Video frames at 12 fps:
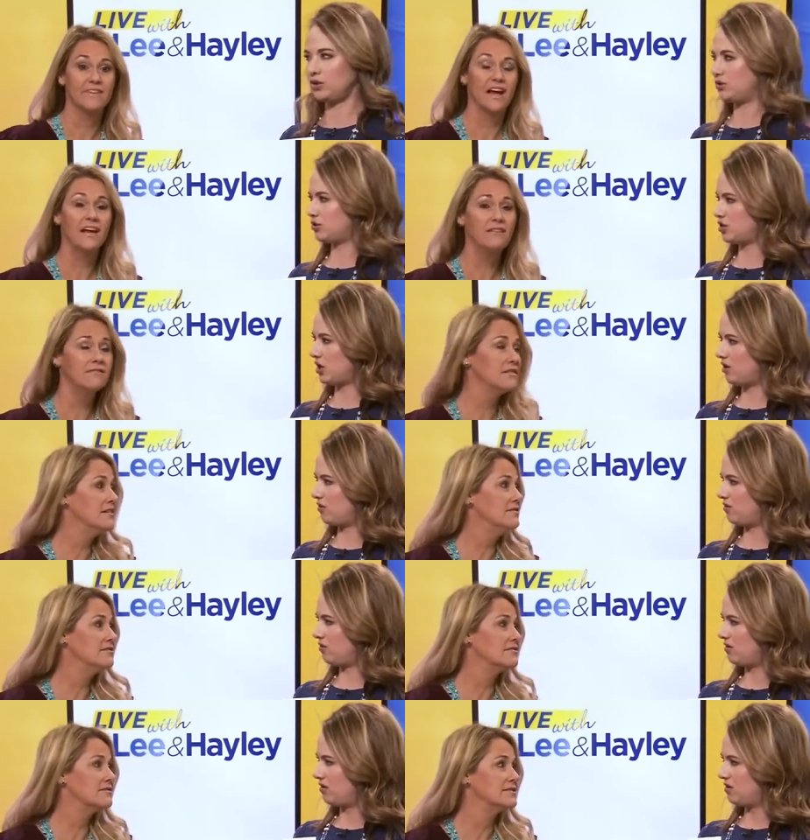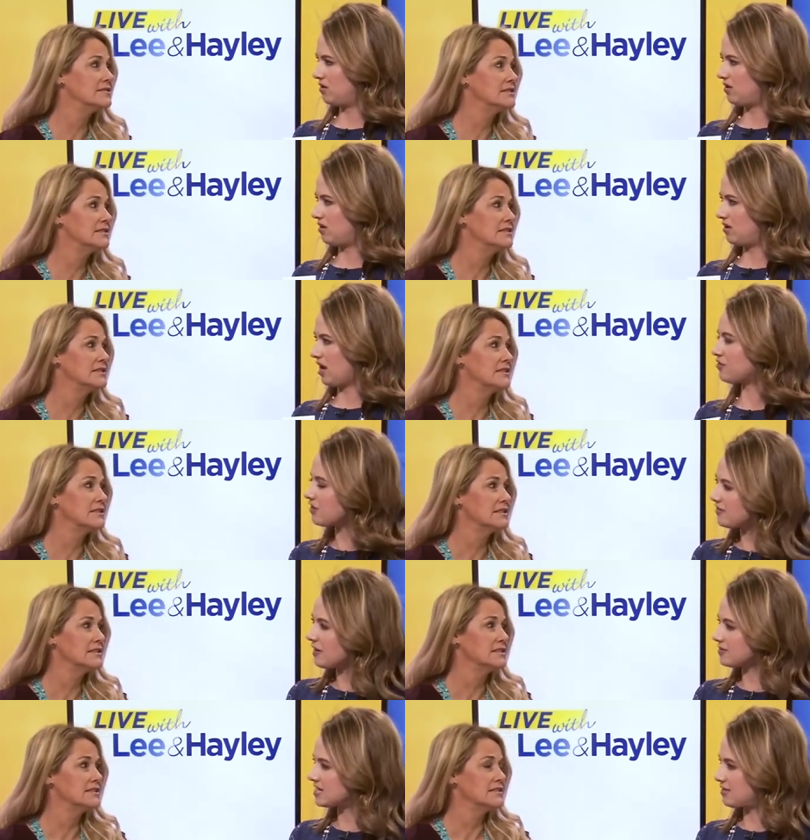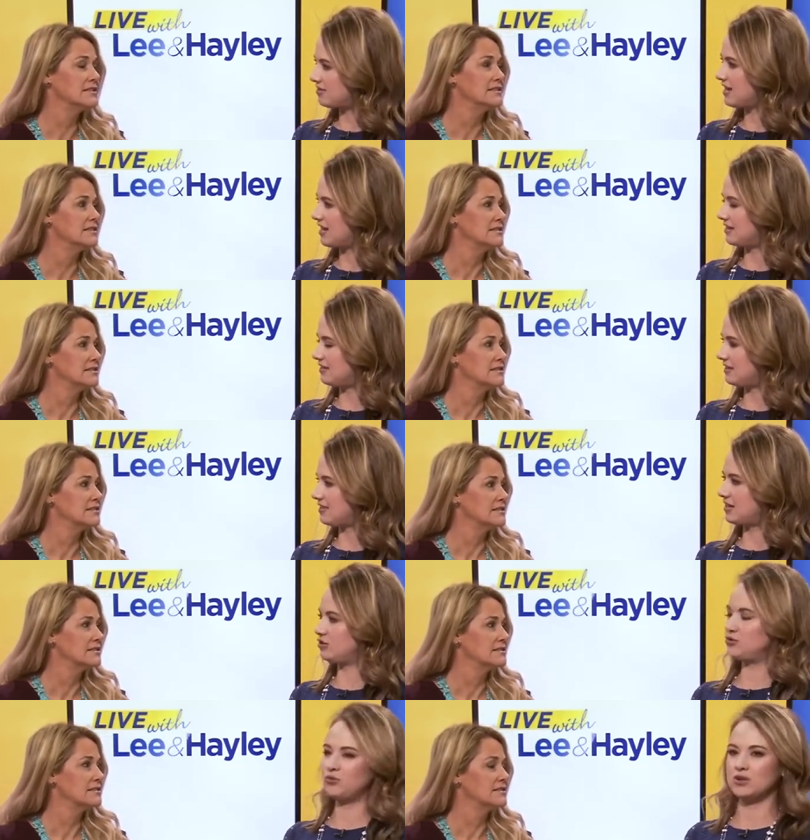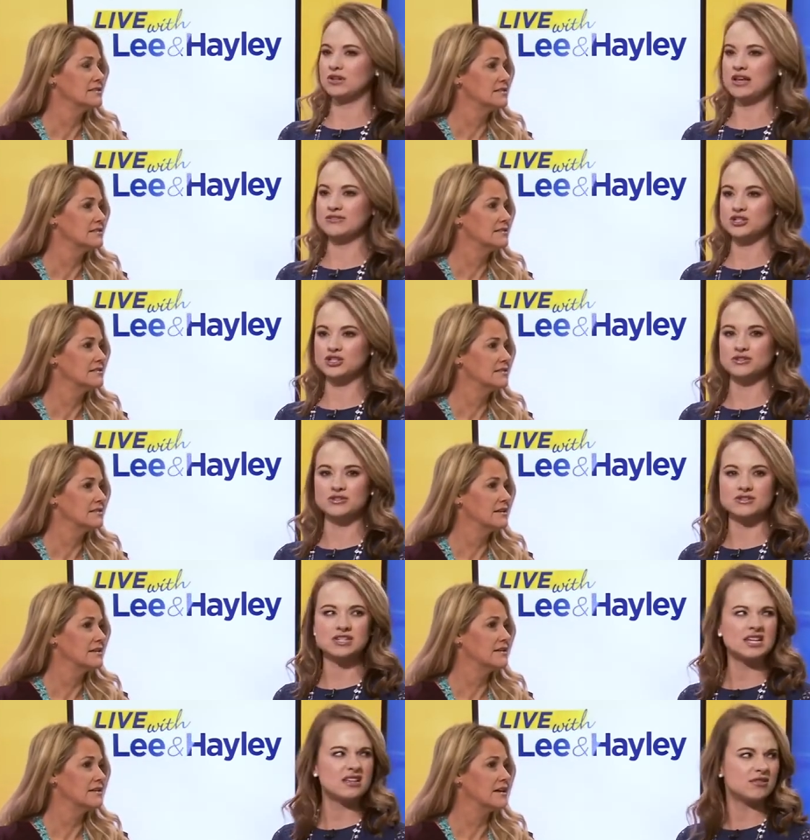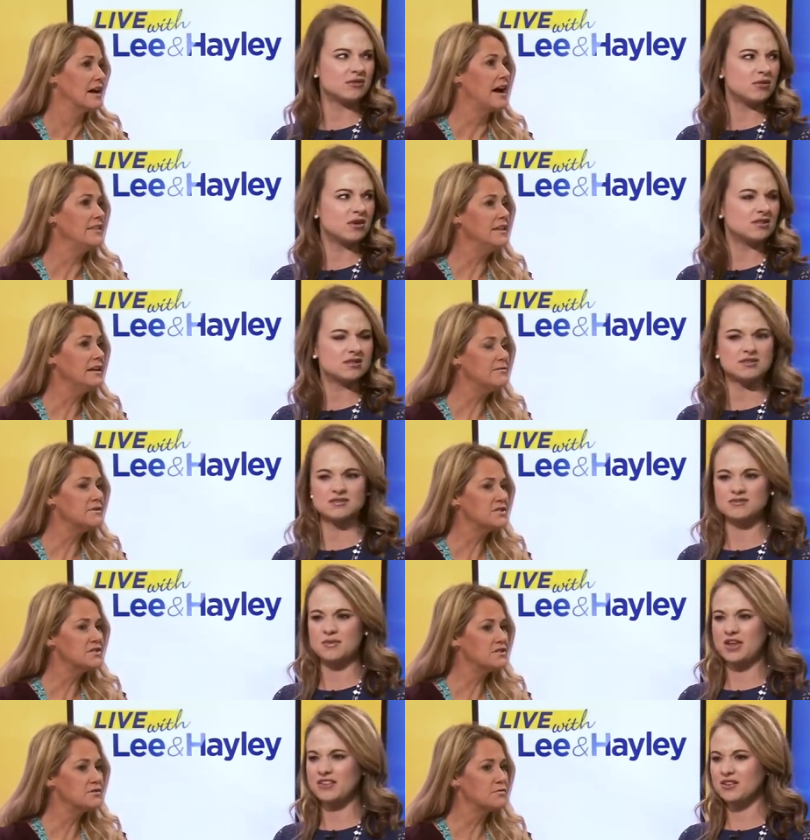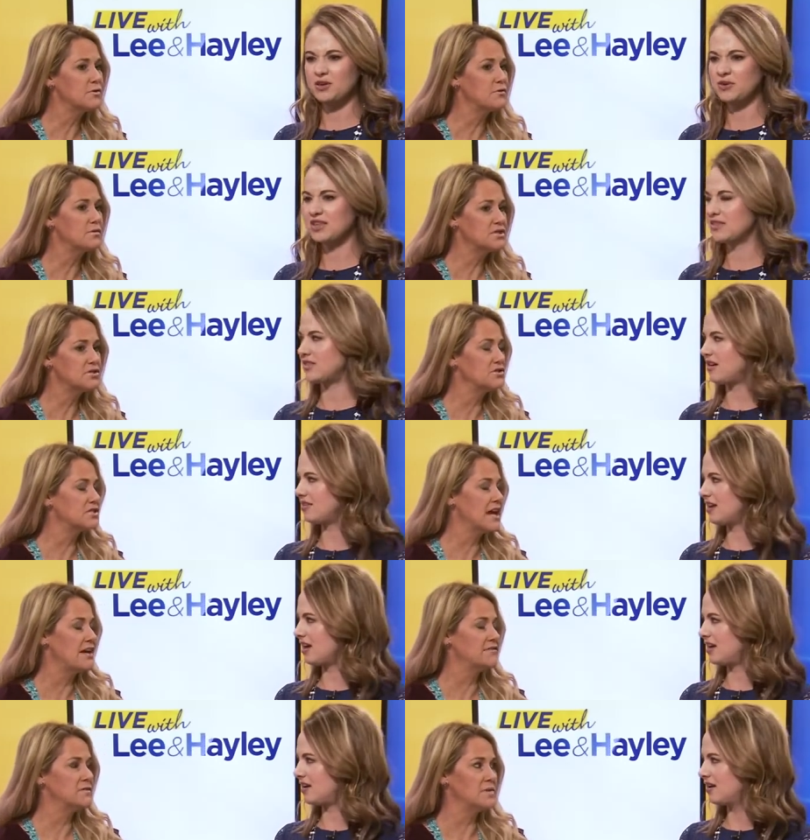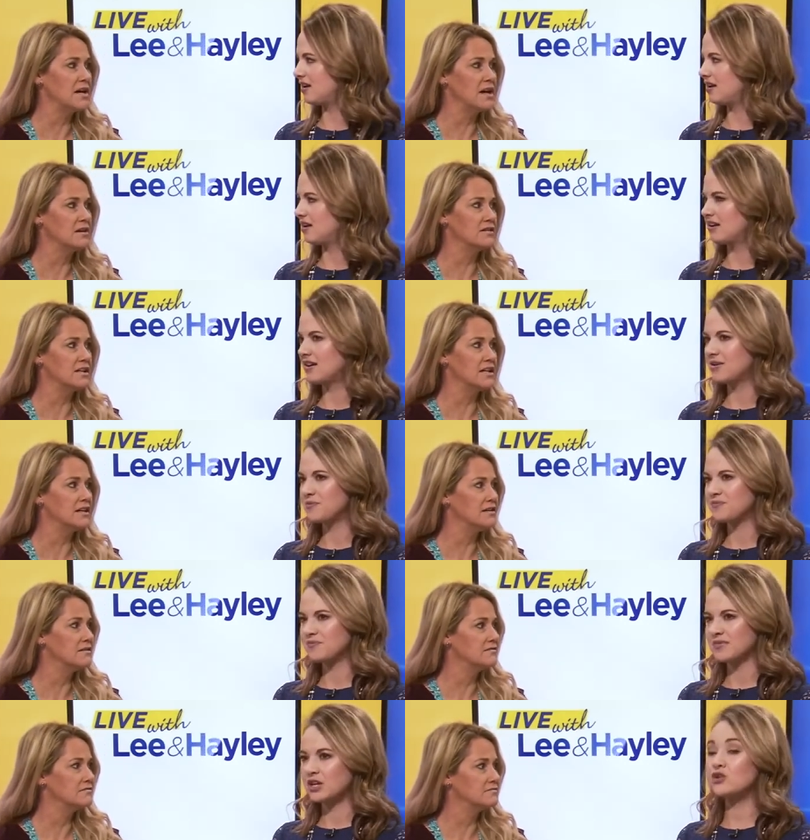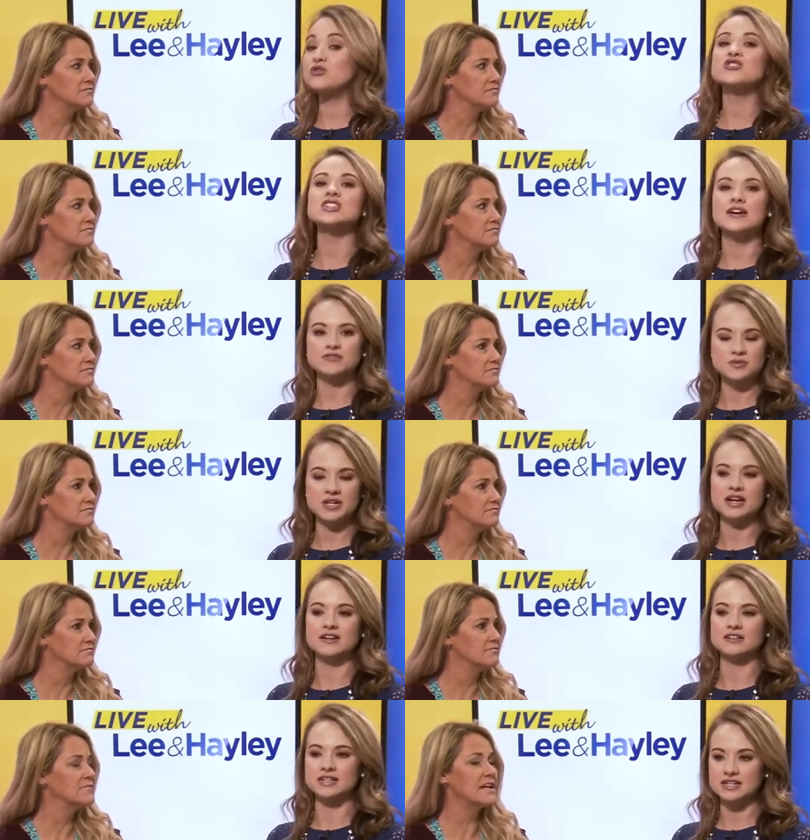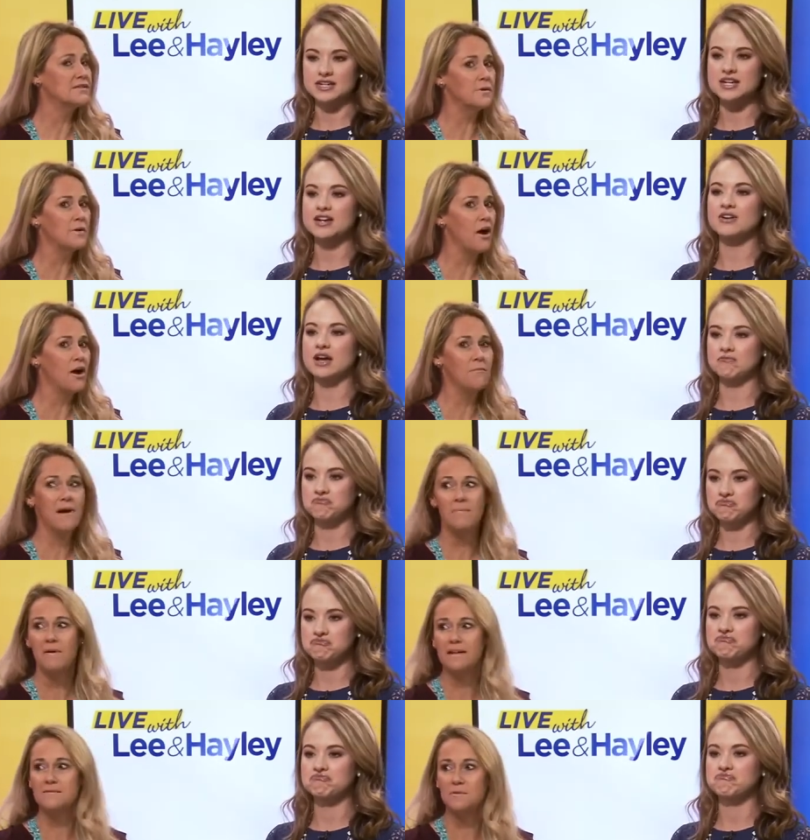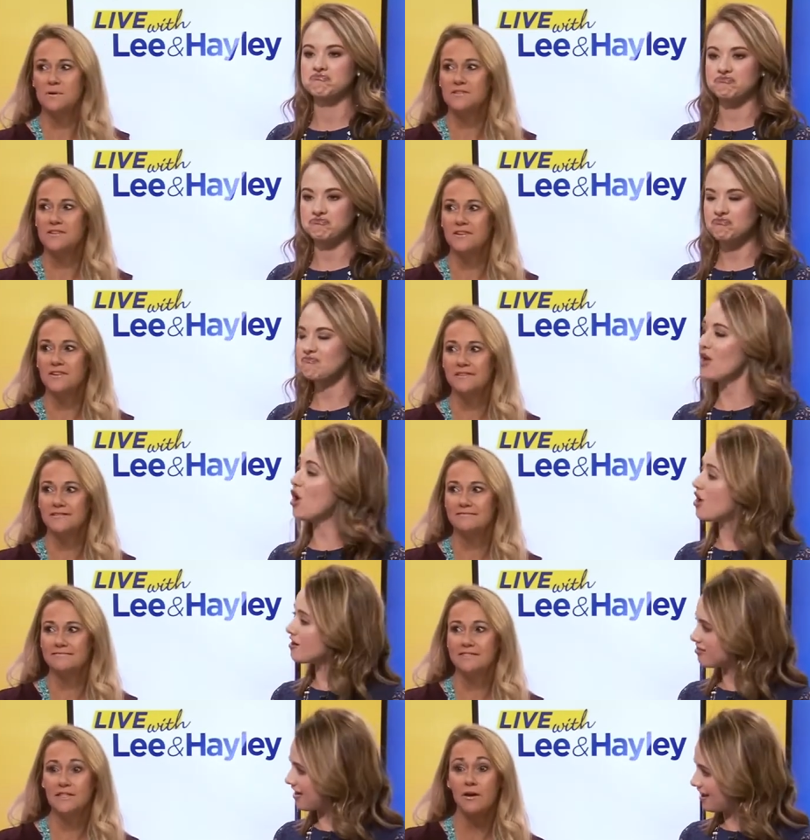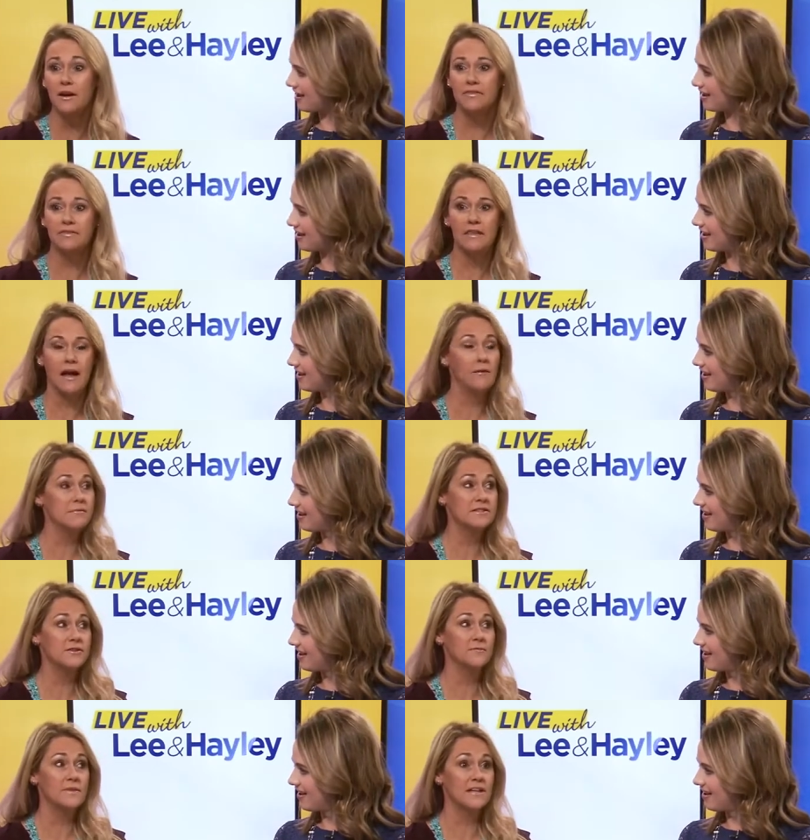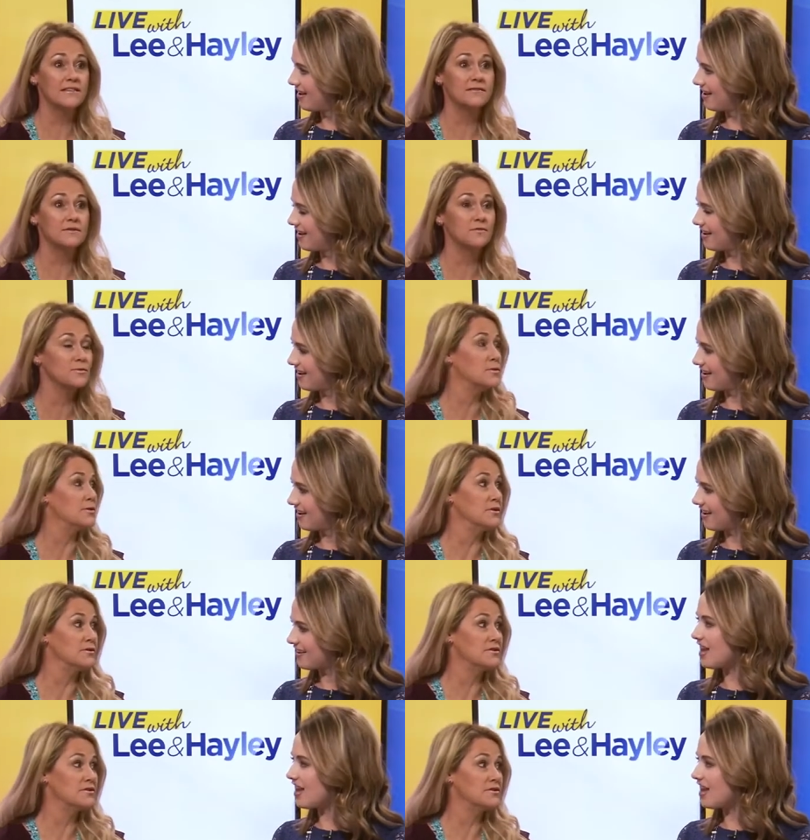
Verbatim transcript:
Speaker 1: you to I show. Know. I thought that was a thing that, that you weren't allowed to show your teeth or. I think it was just the, the rule was you just that? have to
Speaker 2: be ugly.
Speaker 1: You just have to be ugly. That's what okay. all my passports are.
Speaker 2: Are they? So I, I assume that's the rule. You yeah.